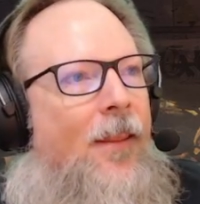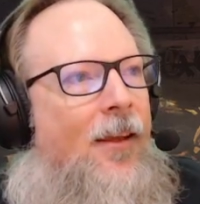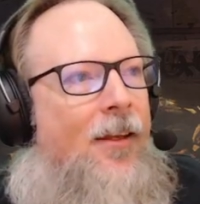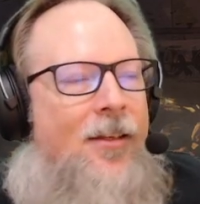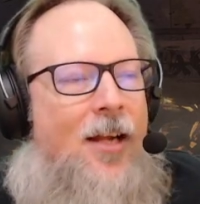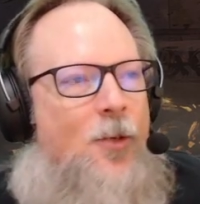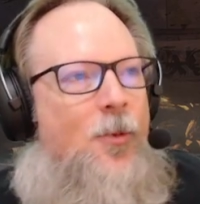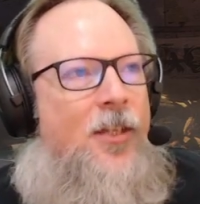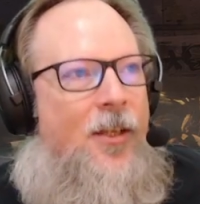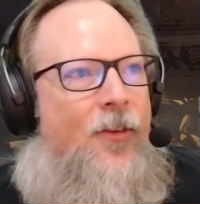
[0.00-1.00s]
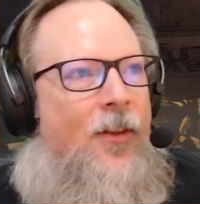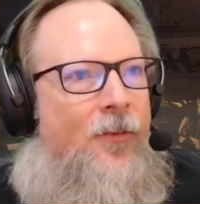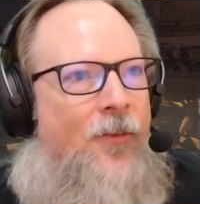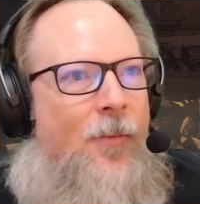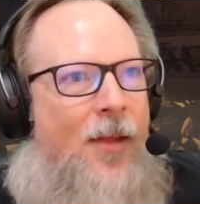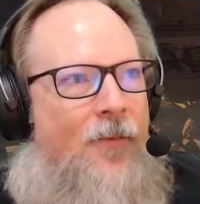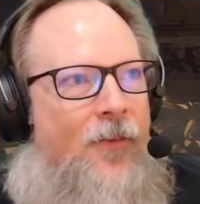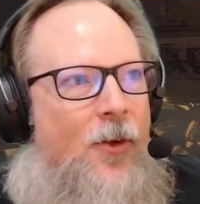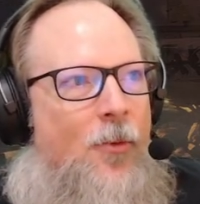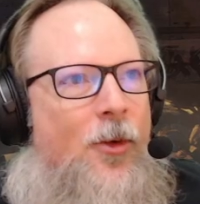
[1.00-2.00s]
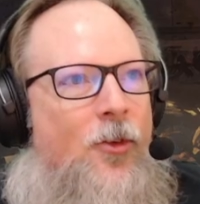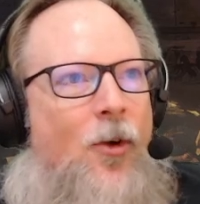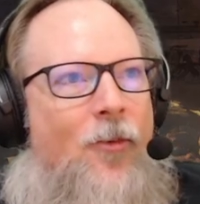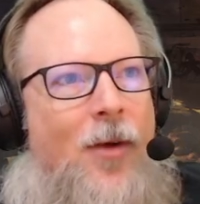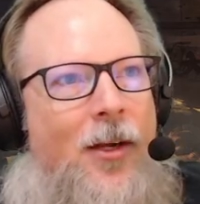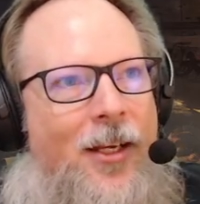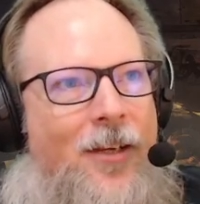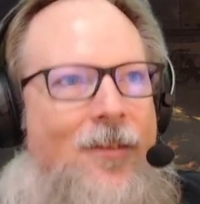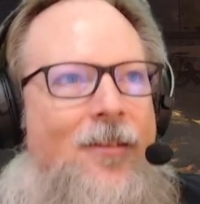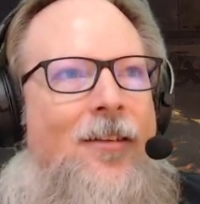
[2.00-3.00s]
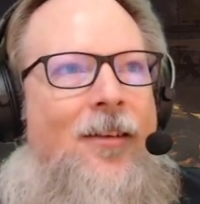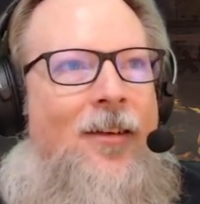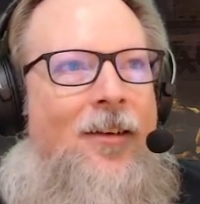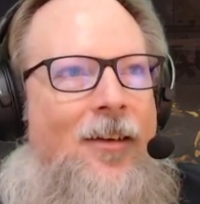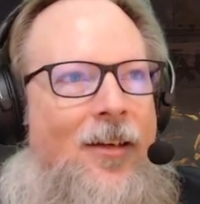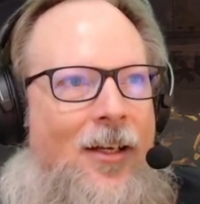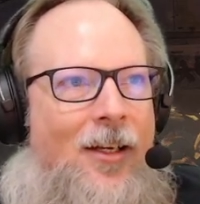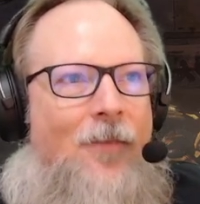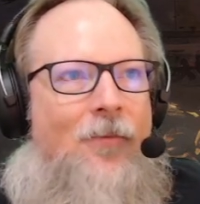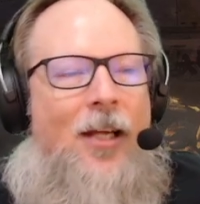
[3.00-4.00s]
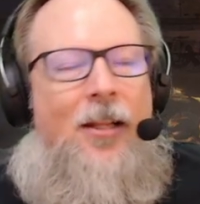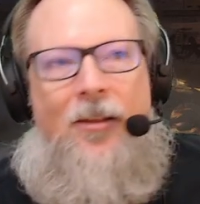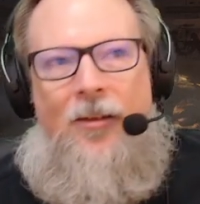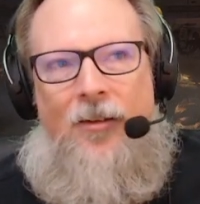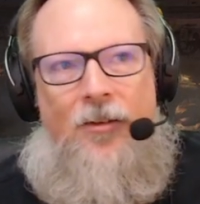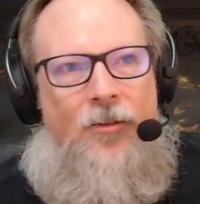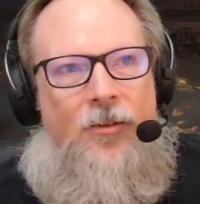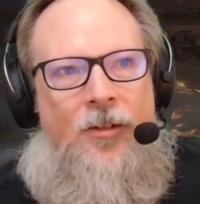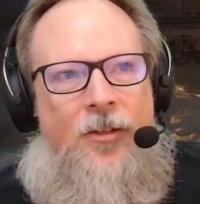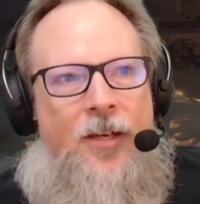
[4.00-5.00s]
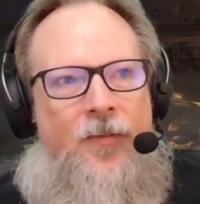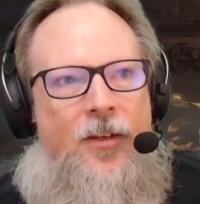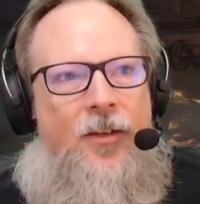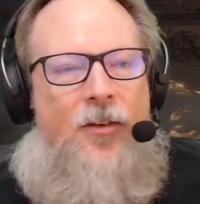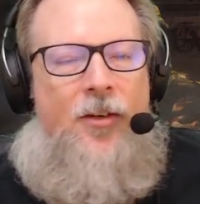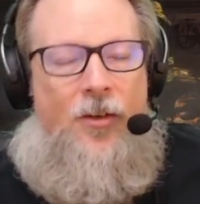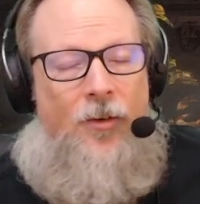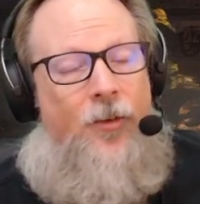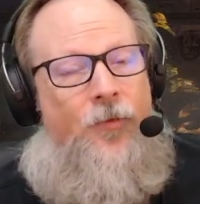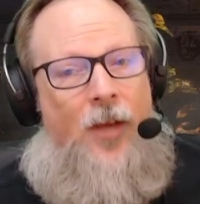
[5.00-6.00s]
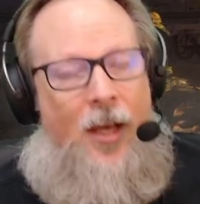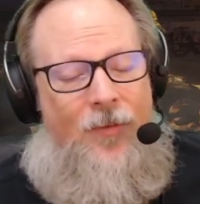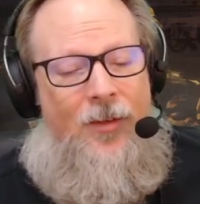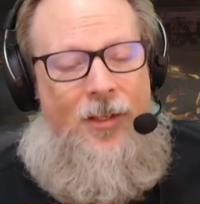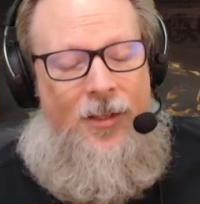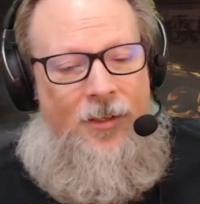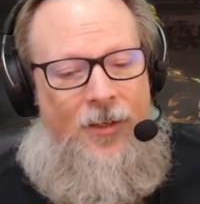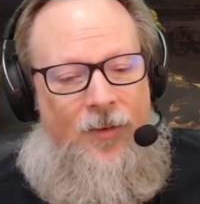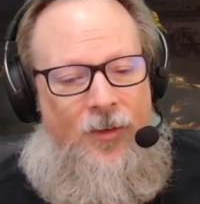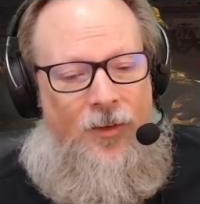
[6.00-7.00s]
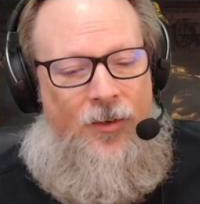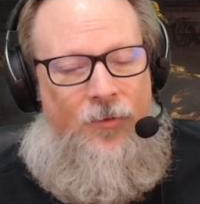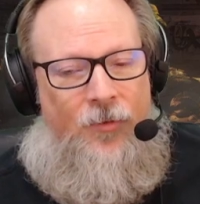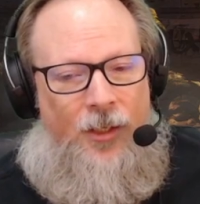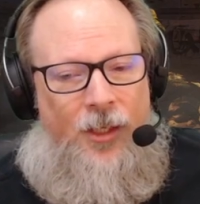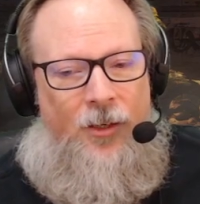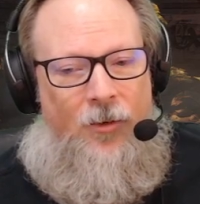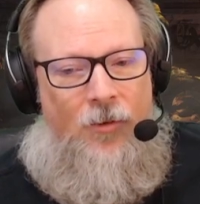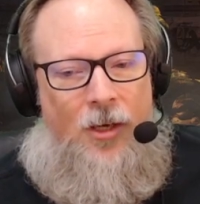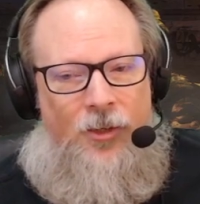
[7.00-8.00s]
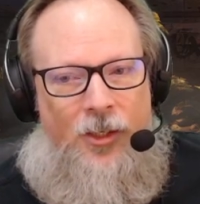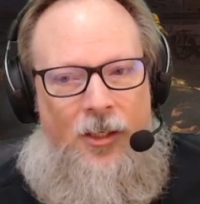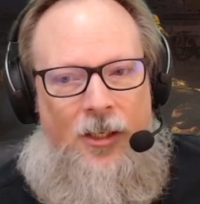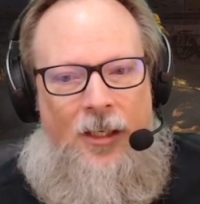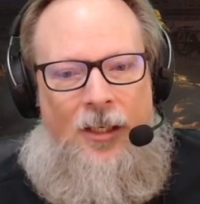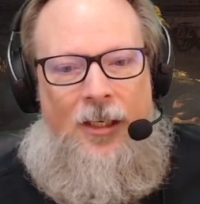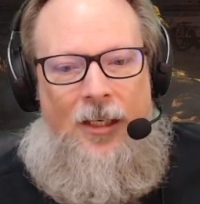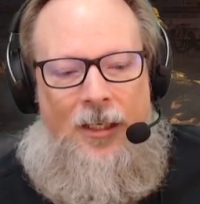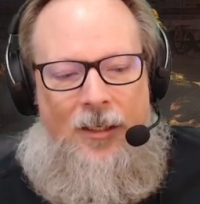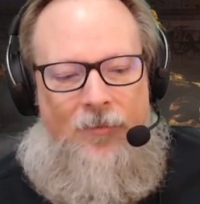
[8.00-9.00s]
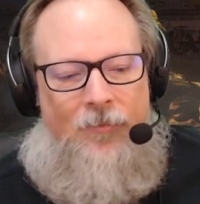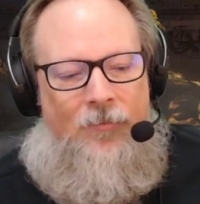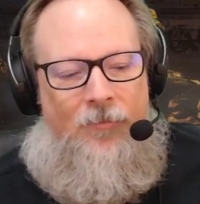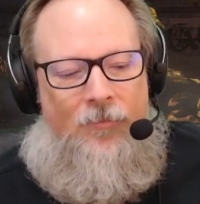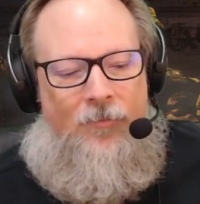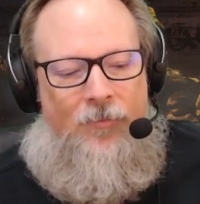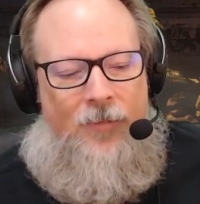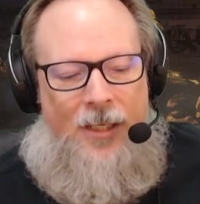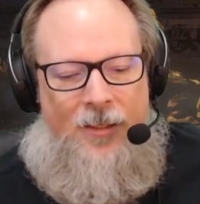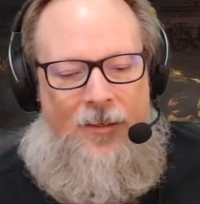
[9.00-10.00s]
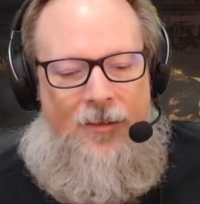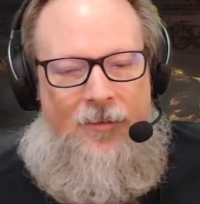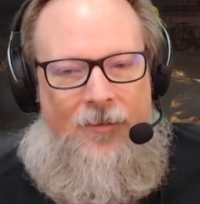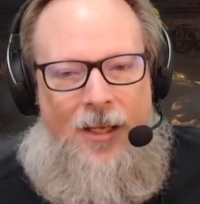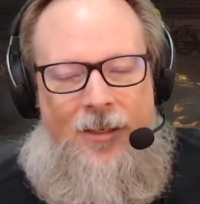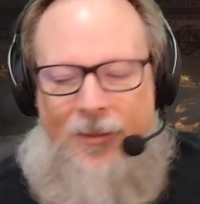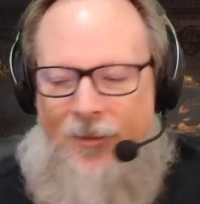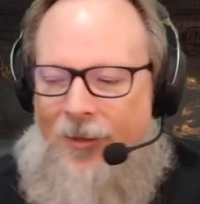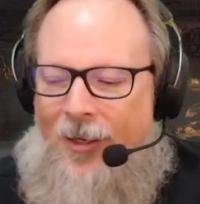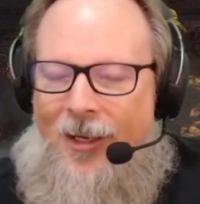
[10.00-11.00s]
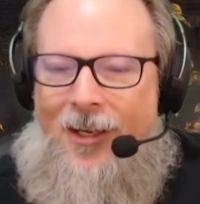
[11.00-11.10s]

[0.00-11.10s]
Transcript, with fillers: it's not specifically from that film, but 12 Monkeys. Not the TV series, although if you haven't seen the TV series, you really need to go watch it. That's a you